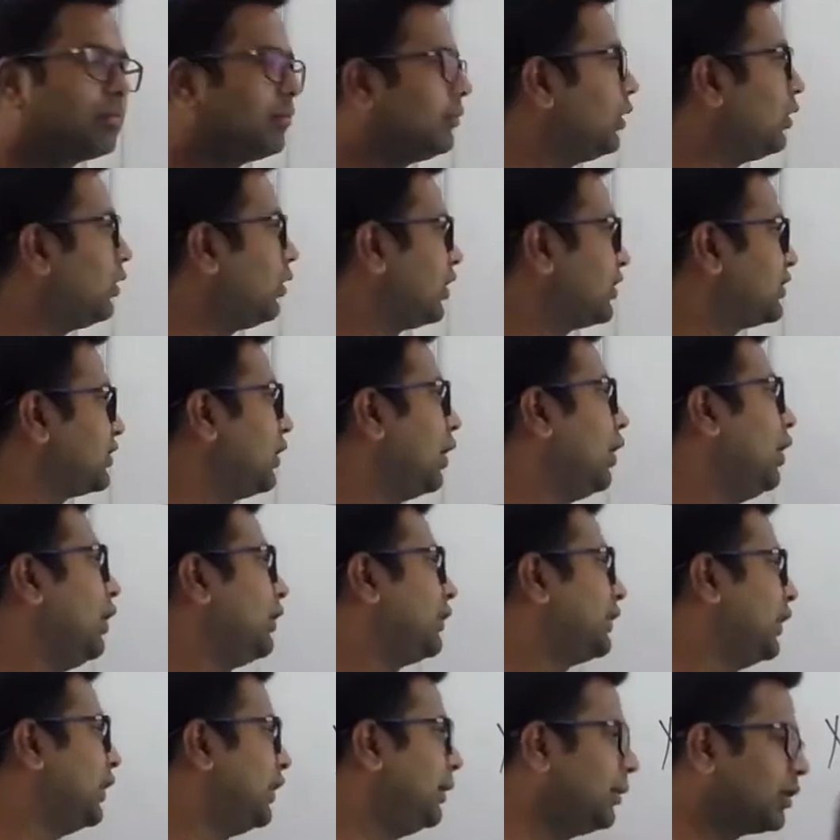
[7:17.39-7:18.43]
Because
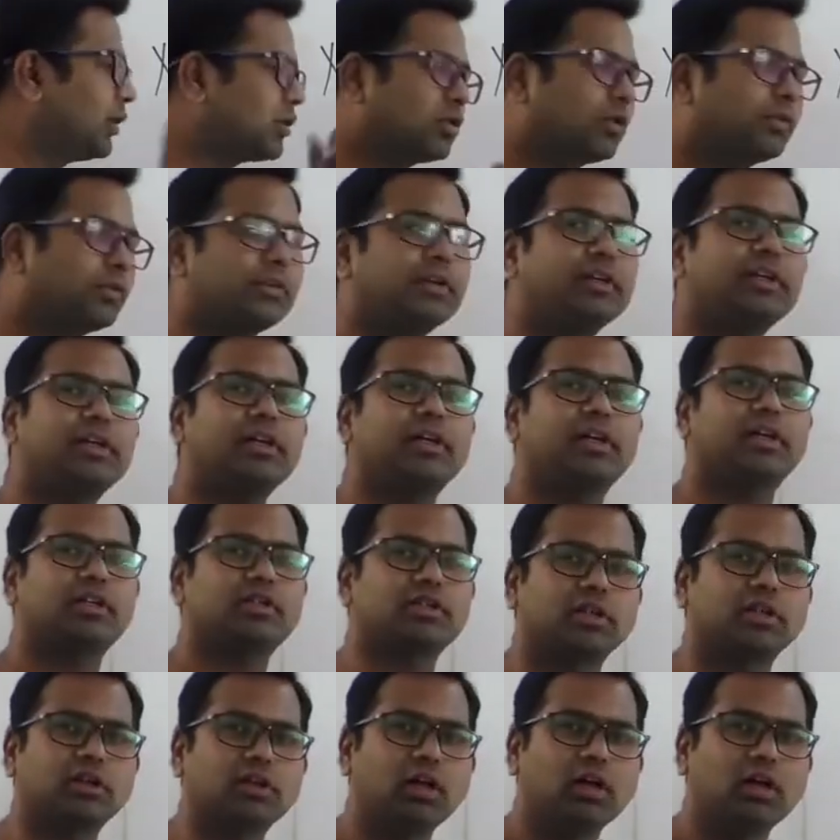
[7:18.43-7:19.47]
the limits of
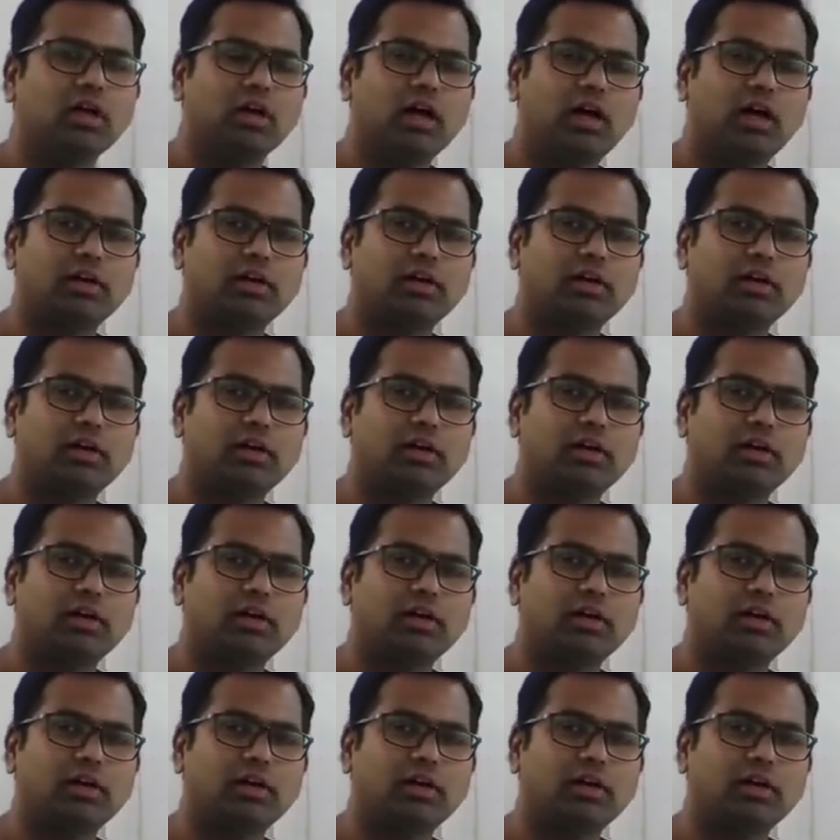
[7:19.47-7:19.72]
integration